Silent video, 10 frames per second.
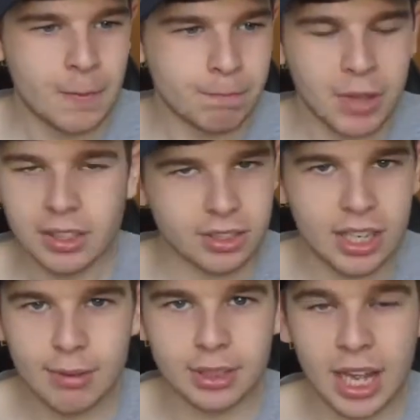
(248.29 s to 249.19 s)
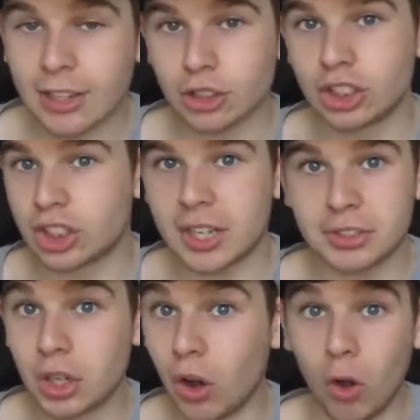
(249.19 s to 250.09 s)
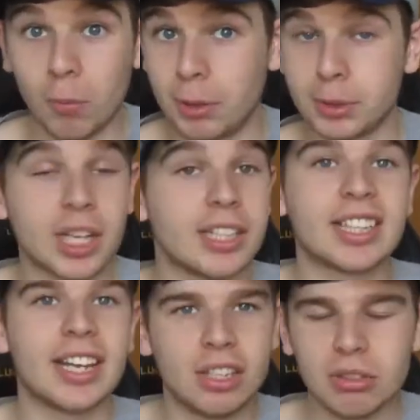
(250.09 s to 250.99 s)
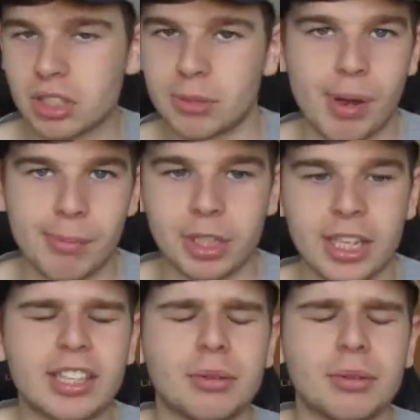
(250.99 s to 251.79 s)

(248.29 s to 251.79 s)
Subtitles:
That team was actually starting to go up. They were starting to get used to the Premier League.